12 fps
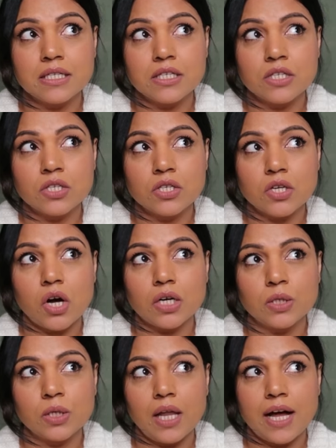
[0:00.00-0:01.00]

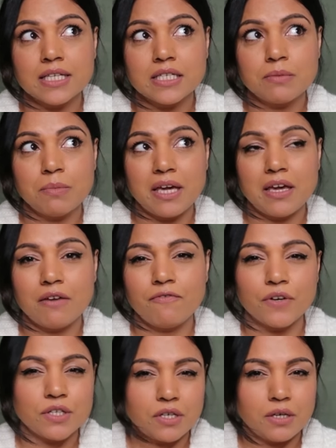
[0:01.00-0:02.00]
stock to last me
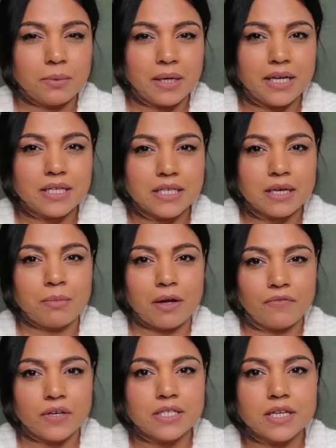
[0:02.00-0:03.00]
for 2 weeks in my
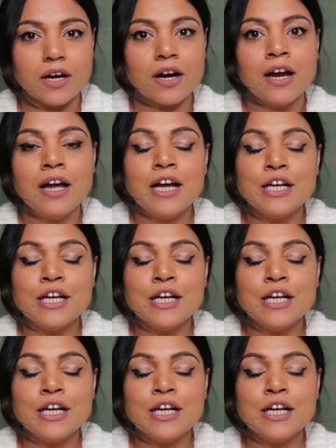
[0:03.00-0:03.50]
freezer.